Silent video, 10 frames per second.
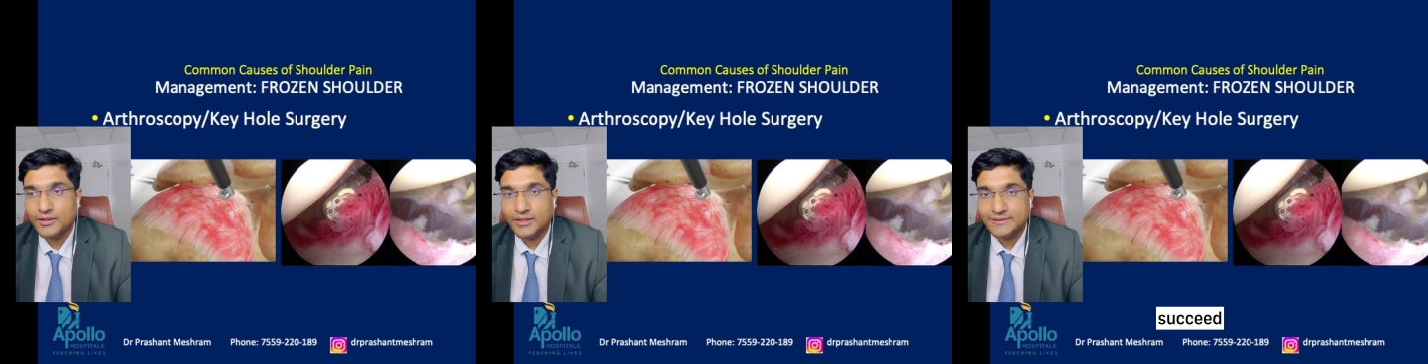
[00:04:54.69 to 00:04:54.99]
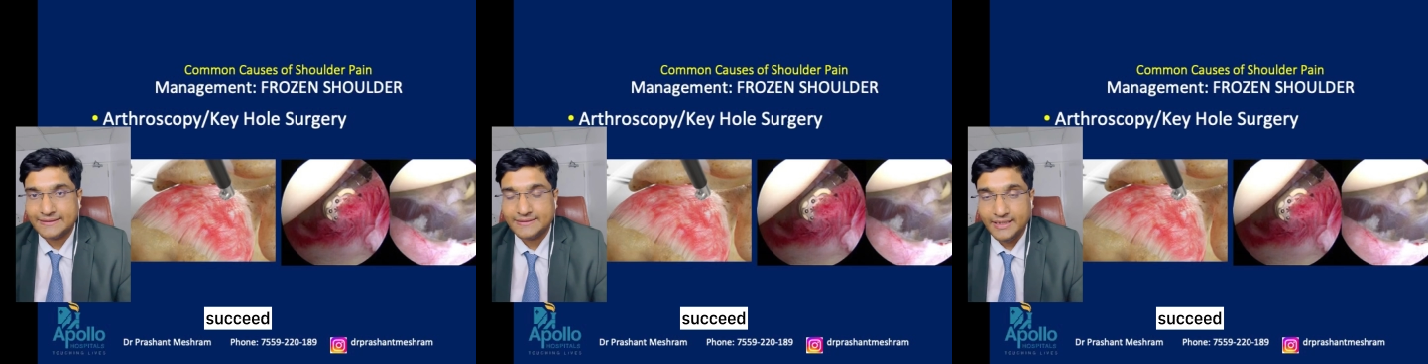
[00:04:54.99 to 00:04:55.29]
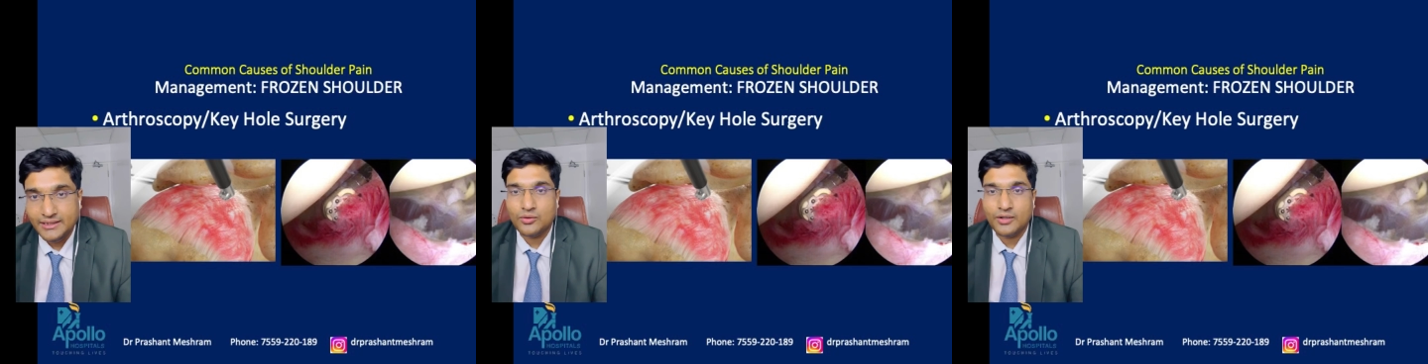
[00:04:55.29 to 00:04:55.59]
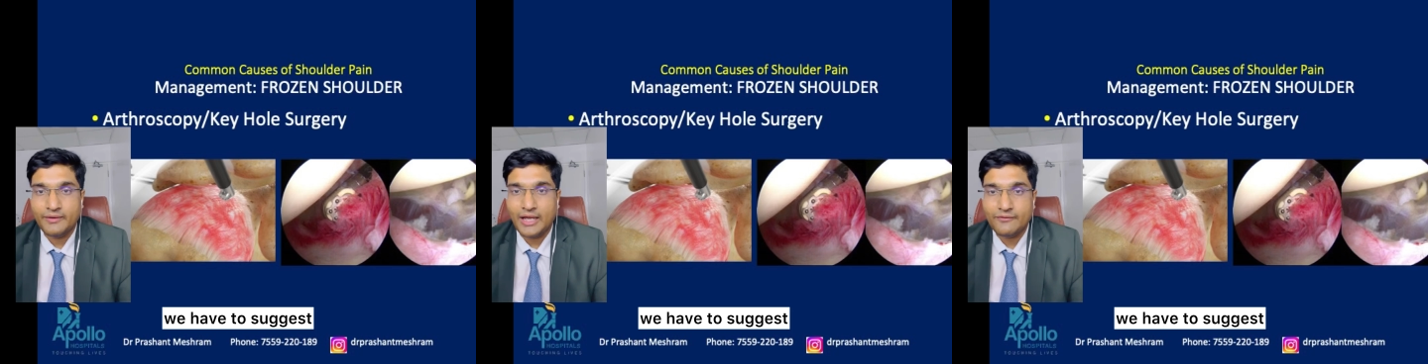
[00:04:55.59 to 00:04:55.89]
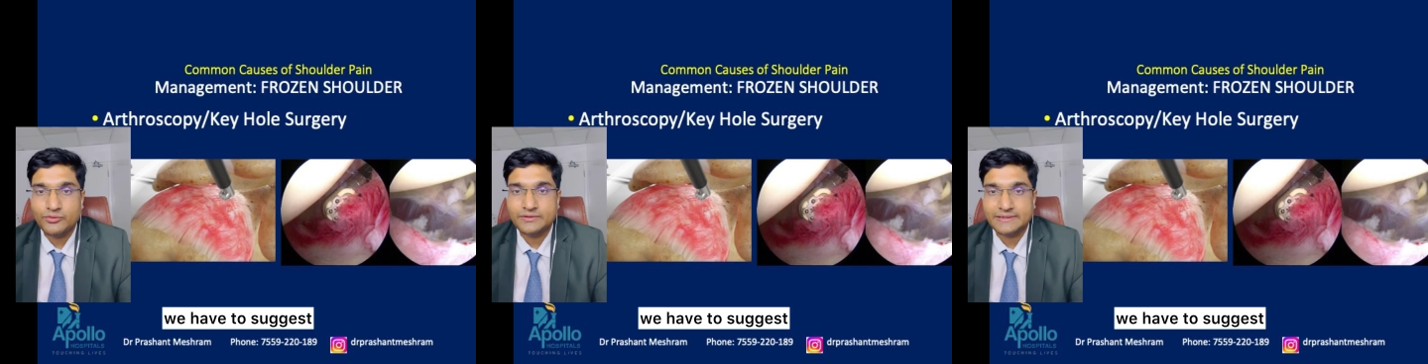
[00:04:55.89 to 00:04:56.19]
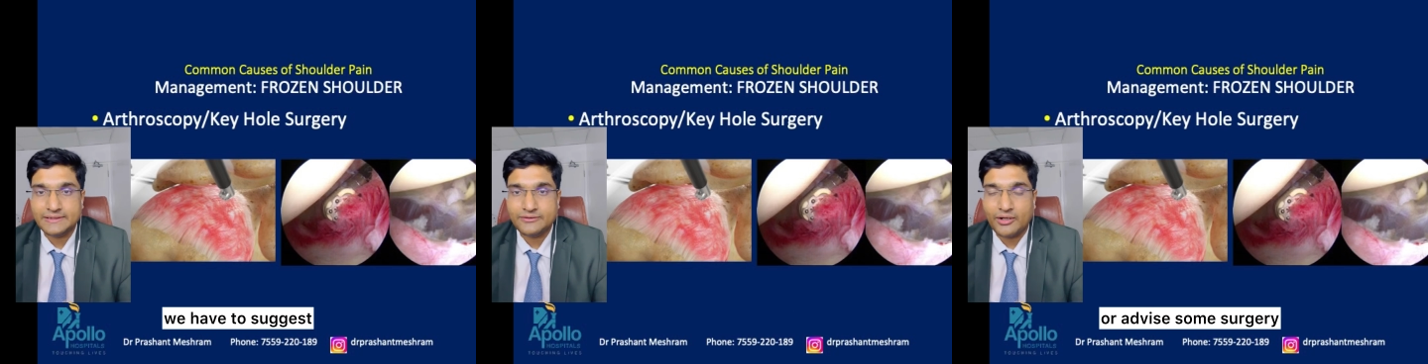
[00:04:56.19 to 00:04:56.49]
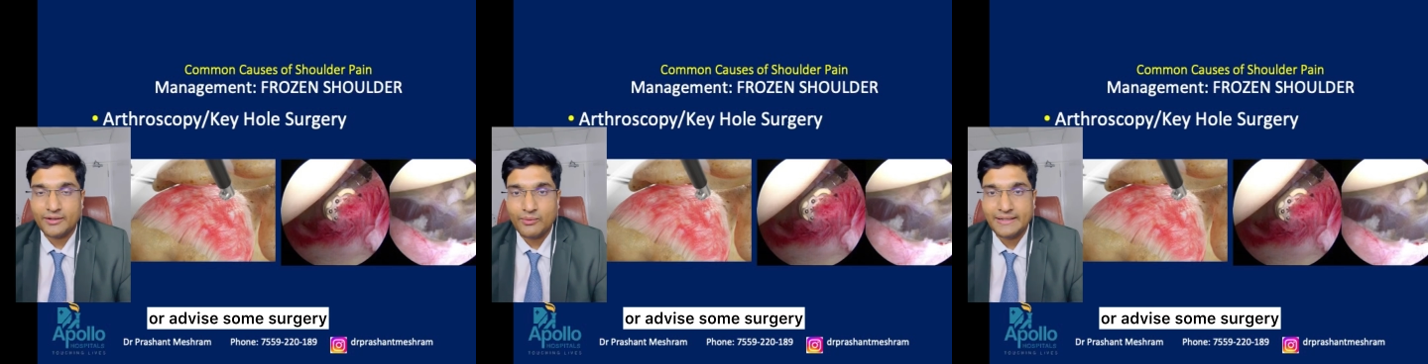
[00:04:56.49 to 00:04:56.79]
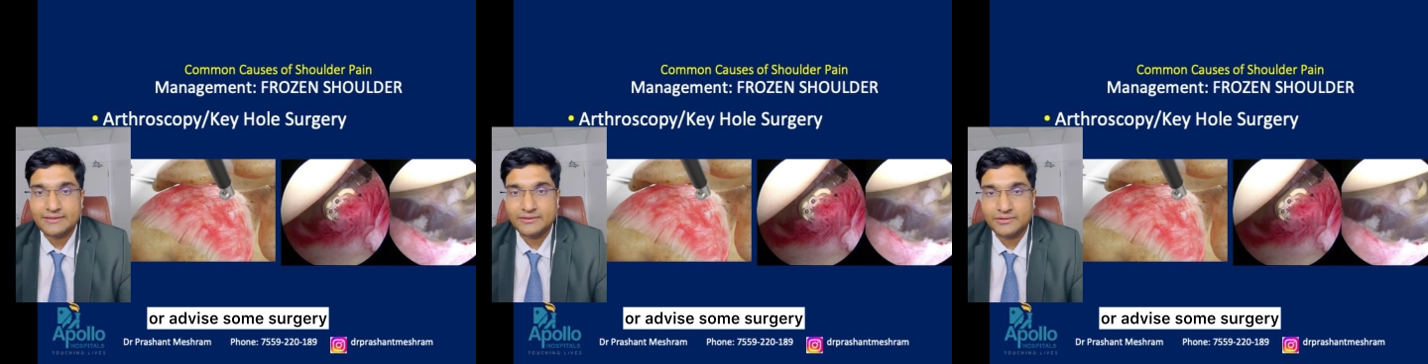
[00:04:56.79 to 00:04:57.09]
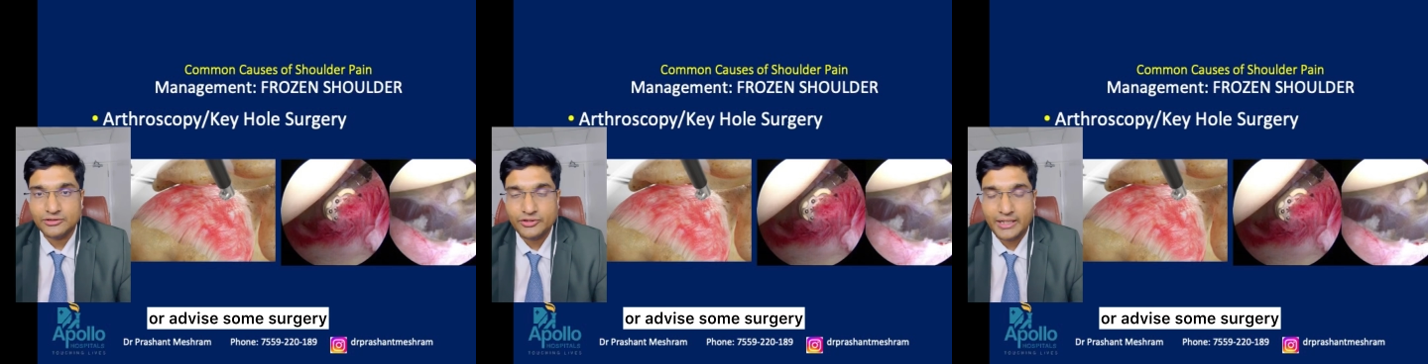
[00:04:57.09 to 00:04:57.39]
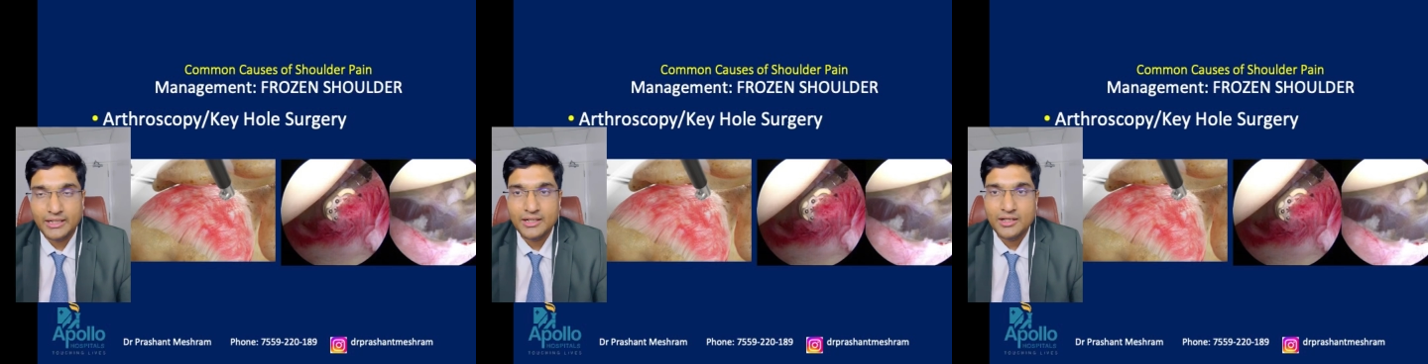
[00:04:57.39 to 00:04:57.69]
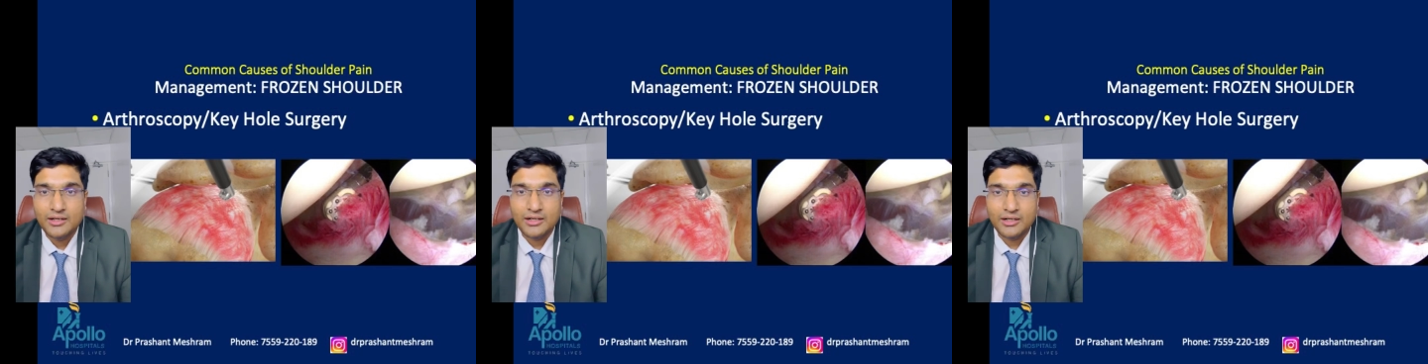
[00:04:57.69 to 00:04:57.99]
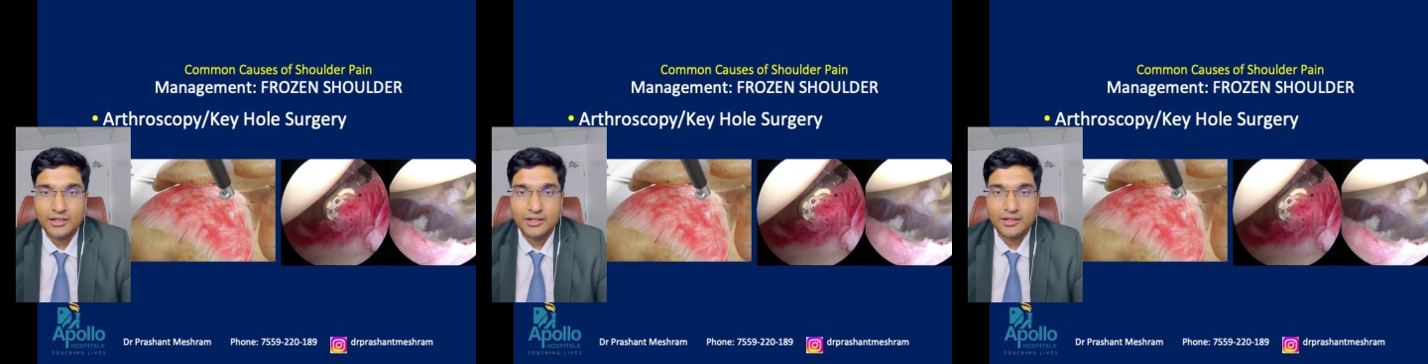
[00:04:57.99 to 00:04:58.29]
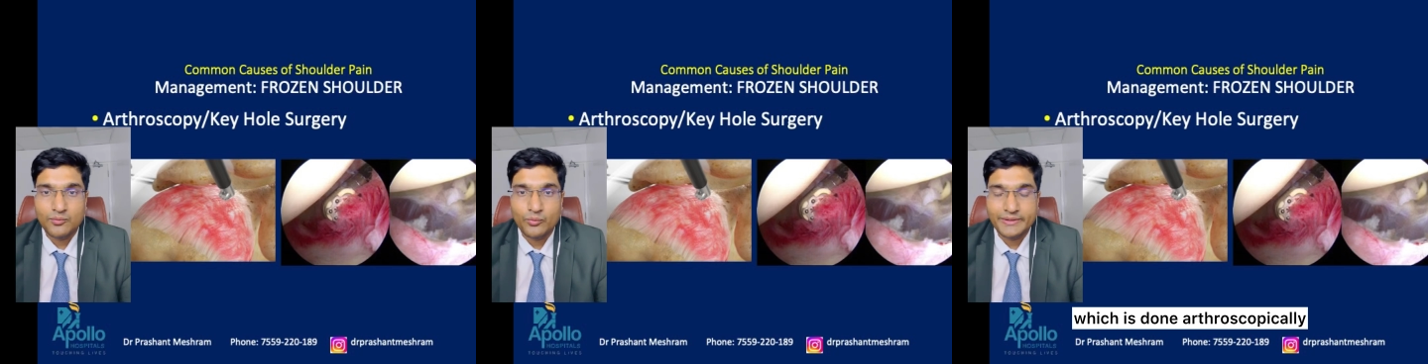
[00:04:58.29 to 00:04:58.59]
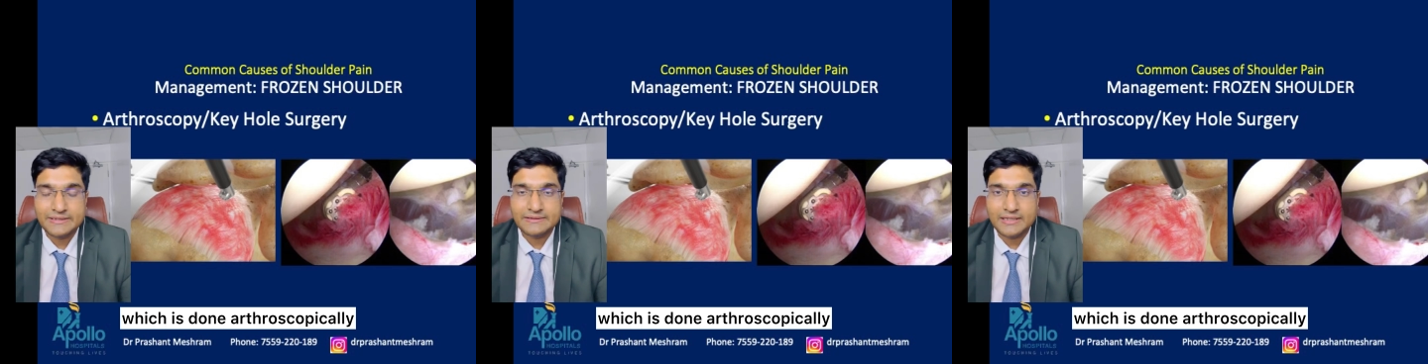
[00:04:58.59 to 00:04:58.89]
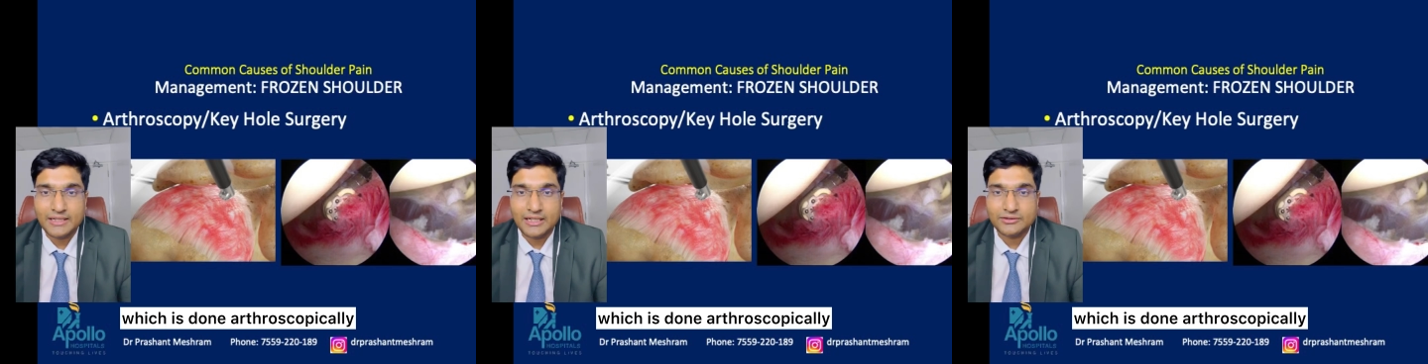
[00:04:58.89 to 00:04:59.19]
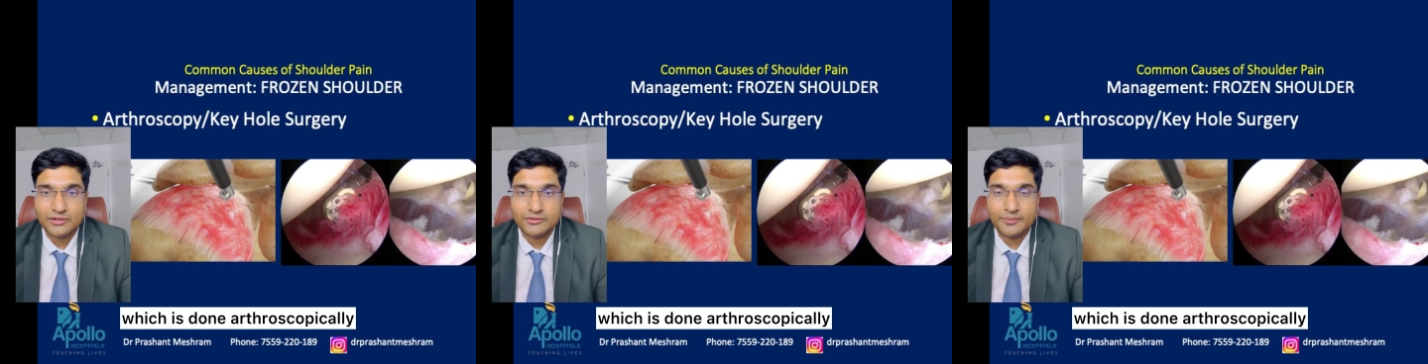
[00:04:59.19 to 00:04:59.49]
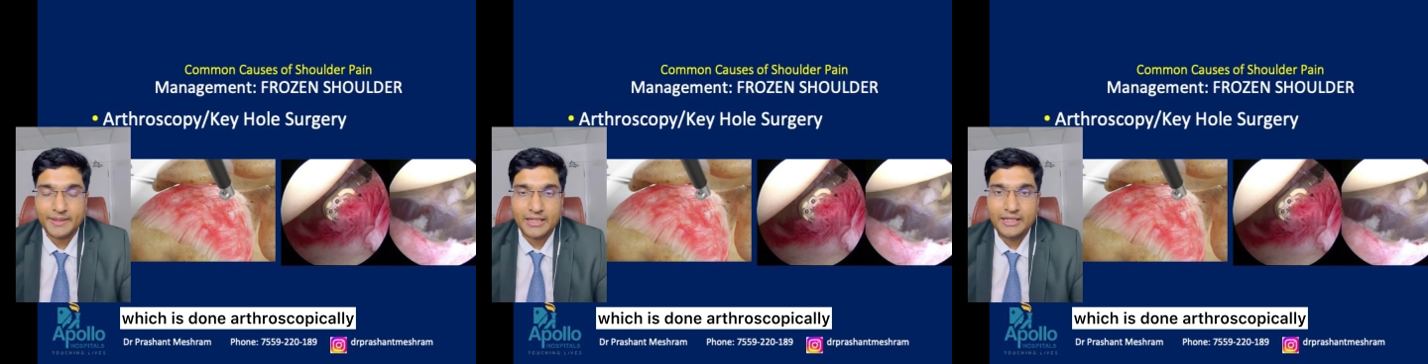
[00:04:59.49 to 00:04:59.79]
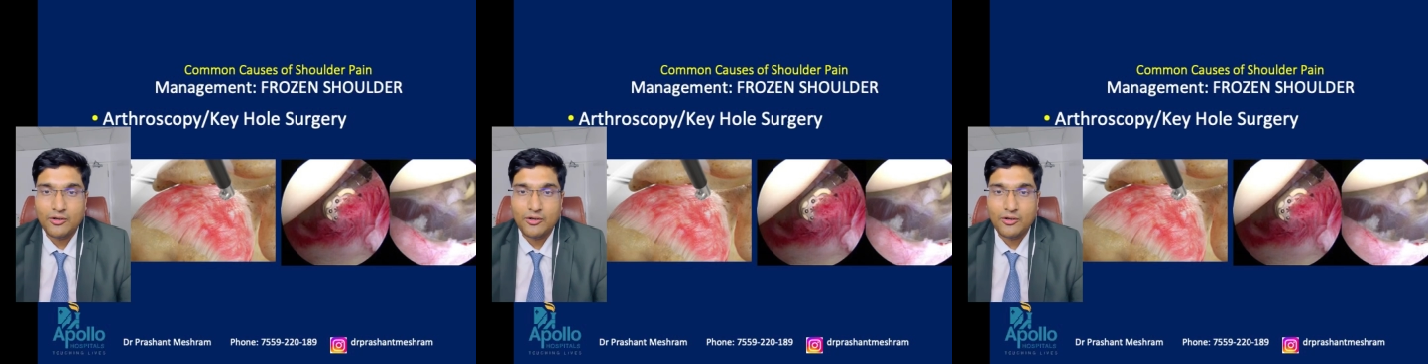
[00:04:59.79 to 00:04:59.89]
succeed, we have to suggest or advise some surgery which is done arthroscopically